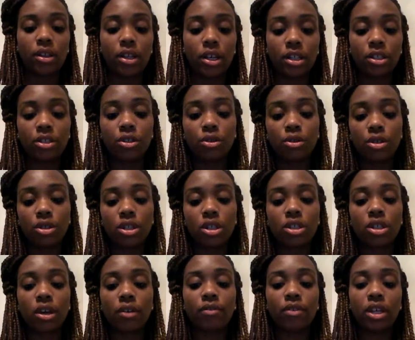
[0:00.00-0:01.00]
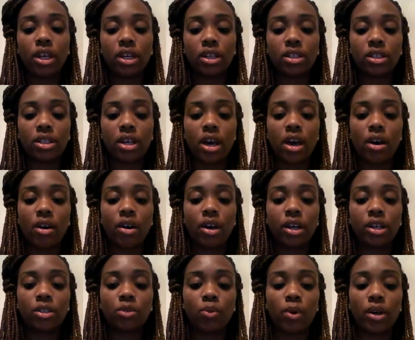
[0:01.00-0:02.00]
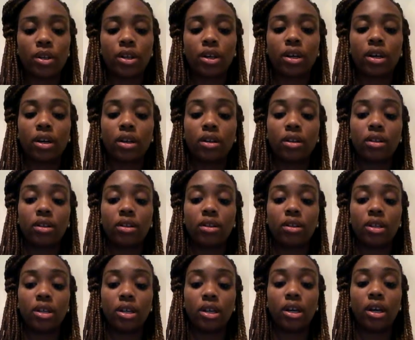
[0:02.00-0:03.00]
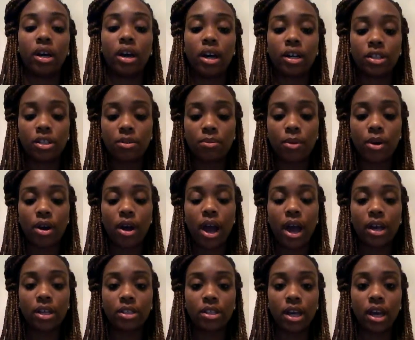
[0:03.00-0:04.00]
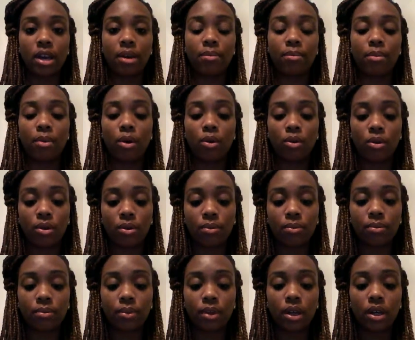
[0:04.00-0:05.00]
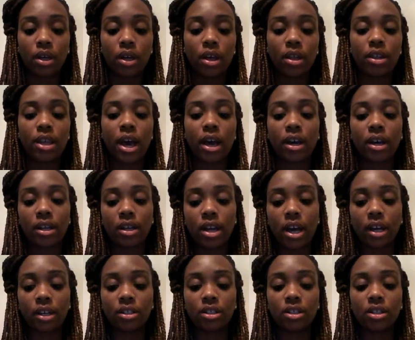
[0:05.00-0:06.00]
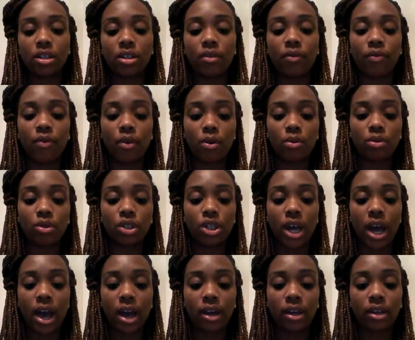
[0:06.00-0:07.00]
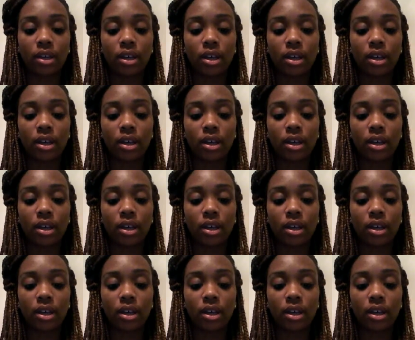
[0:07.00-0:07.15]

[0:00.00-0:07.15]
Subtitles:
This usage of DSL is where the customer has a modem that connects to the phone jack.